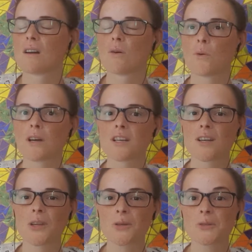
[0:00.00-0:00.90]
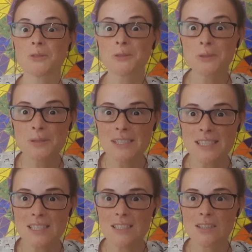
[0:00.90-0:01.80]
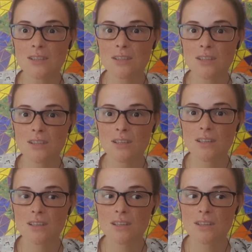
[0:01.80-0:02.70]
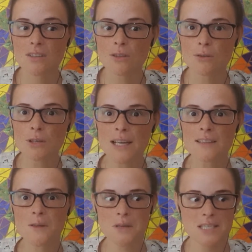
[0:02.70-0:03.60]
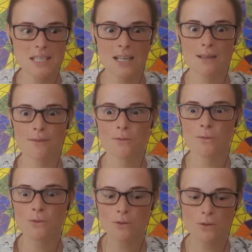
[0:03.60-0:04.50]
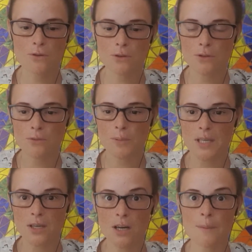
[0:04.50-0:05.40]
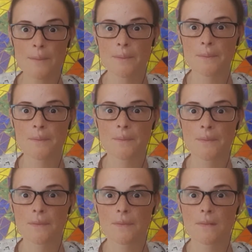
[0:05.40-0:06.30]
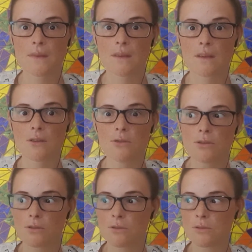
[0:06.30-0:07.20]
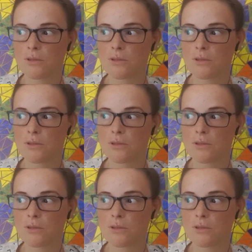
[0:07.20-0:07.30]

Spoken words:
what are you doing? Look at yourself. Look who you become. Look.